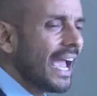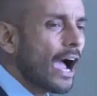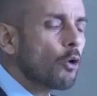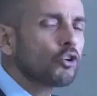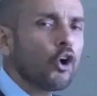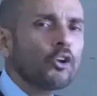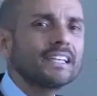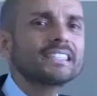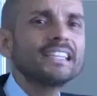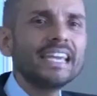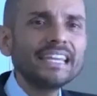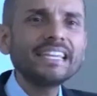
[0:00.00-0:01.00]
how God is
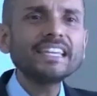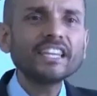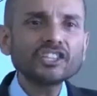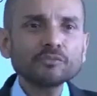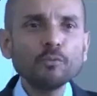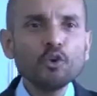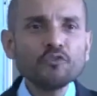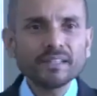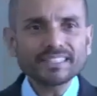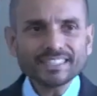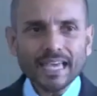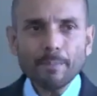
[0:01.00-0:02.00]
leading this
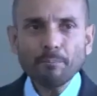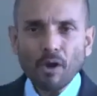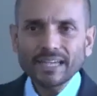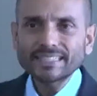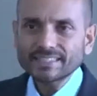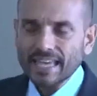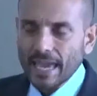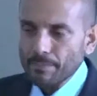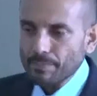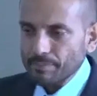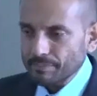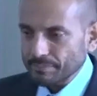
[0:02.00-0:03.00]
movement step by step.